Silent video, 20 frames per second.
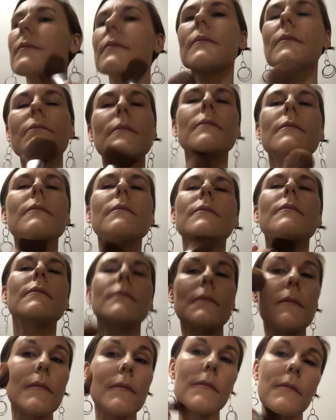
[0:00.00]
but
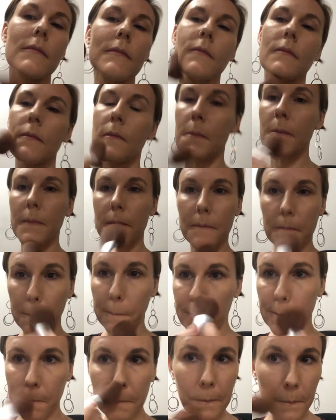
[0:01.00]
also take my
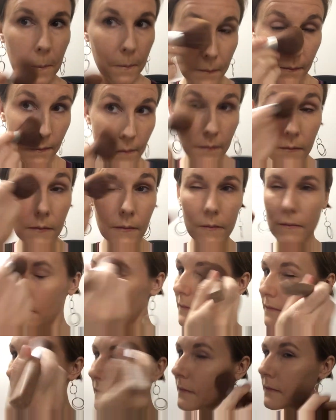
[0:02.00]
skin from
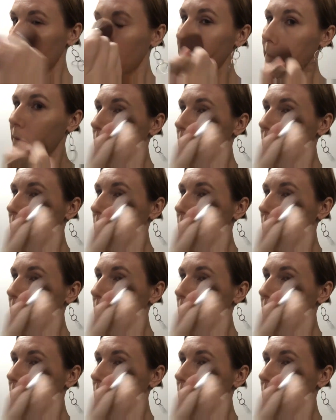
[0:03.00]
a